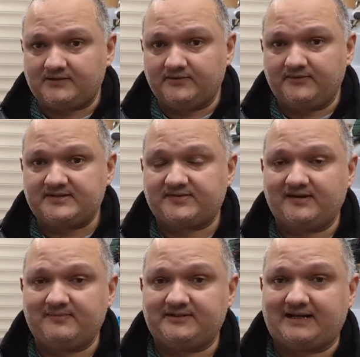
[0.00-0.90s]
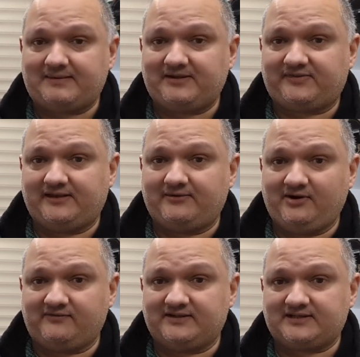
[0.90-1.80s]
There is thermodynamic theory,
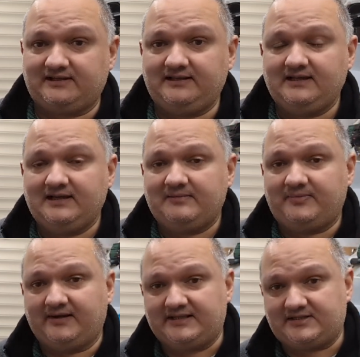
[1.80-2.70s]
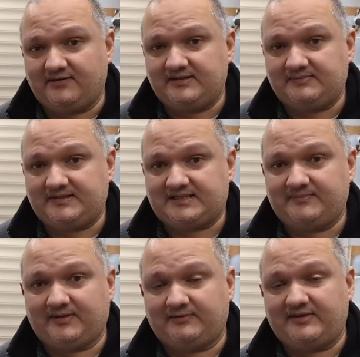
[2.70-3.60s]
obviously, but it's going to be
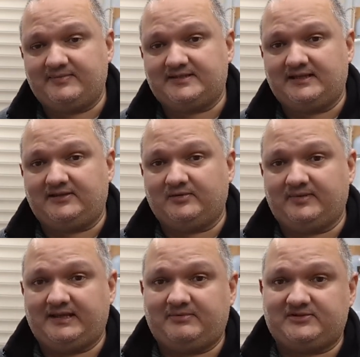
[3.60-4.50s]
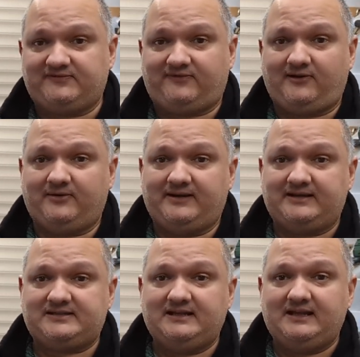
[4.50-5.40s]
simple arithmetic. You'll be able to follow
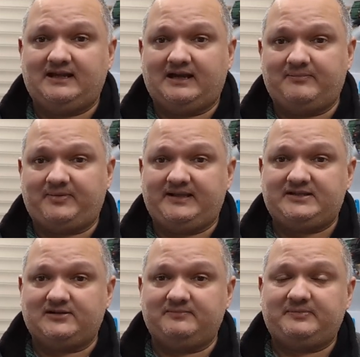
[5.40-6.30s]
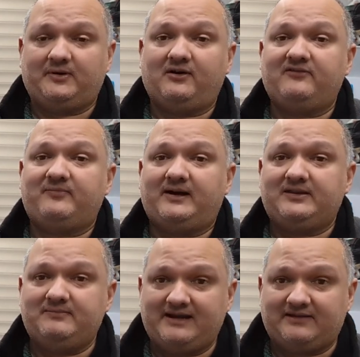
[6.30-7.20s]
it. Please don't be put off by
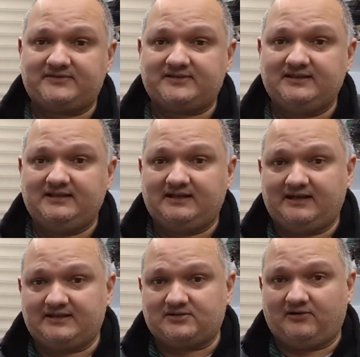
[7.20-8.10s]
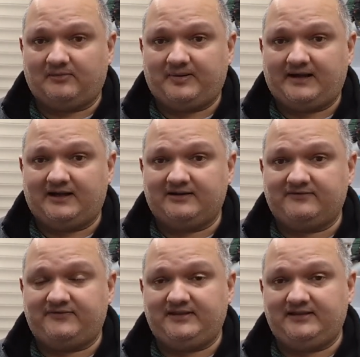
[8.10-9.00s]
the maths. It's all part
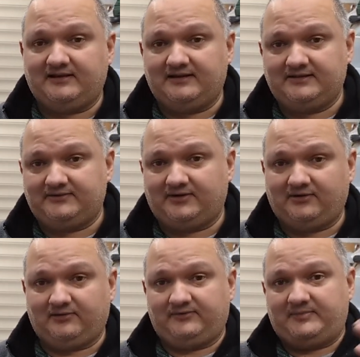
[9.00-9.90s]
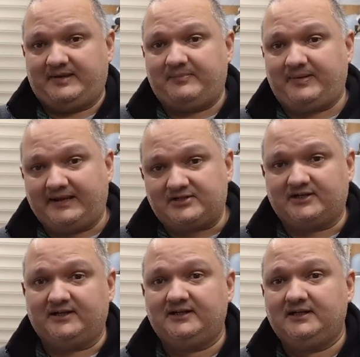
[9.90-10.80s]
of the big
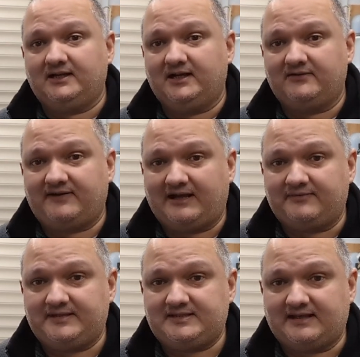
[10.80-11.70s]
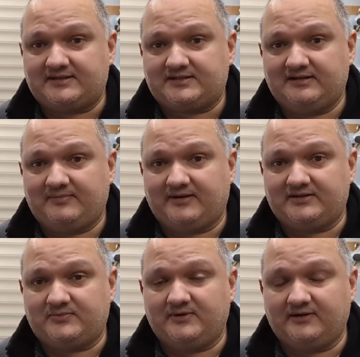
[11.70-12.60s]
picture of how these gas
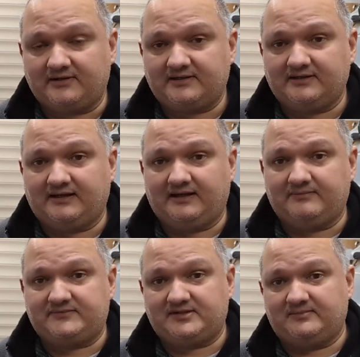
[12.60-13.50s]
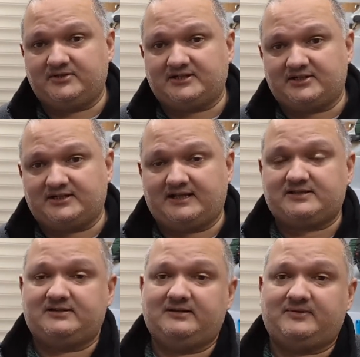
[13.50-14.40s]
turbines work, turbocharger gas
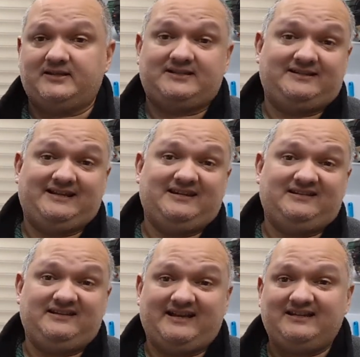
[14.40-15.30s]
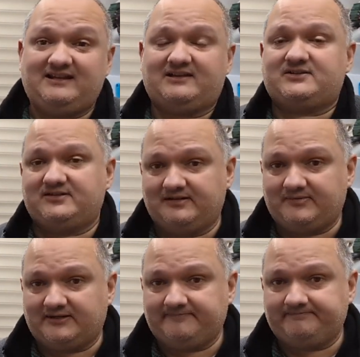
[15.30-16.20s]
turbines, indeed any gas
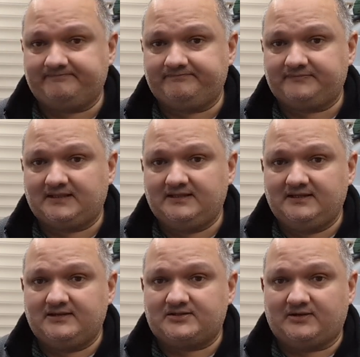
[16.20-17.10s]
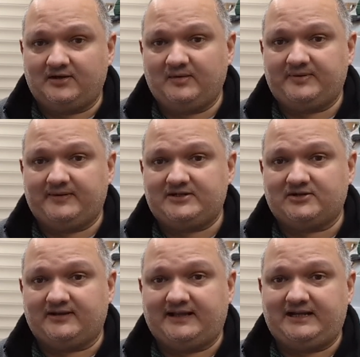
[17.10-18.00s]
turbine. So I hope you
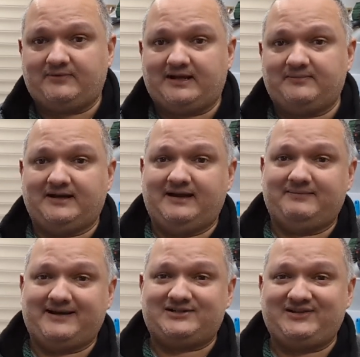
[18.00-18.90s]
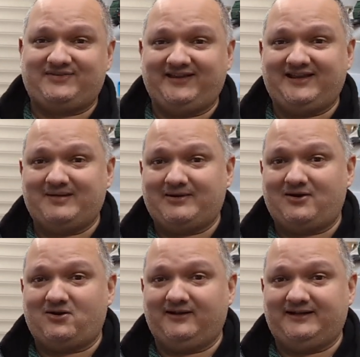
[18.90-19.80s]
enjoy it anyway. I'm actually thinking about
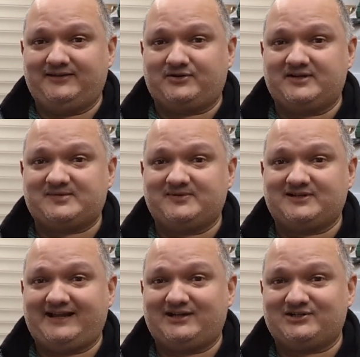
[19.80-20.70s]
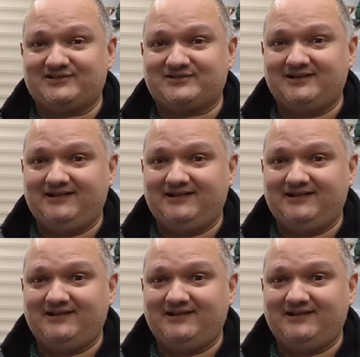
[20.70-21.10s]
calling it the Christmas lectures,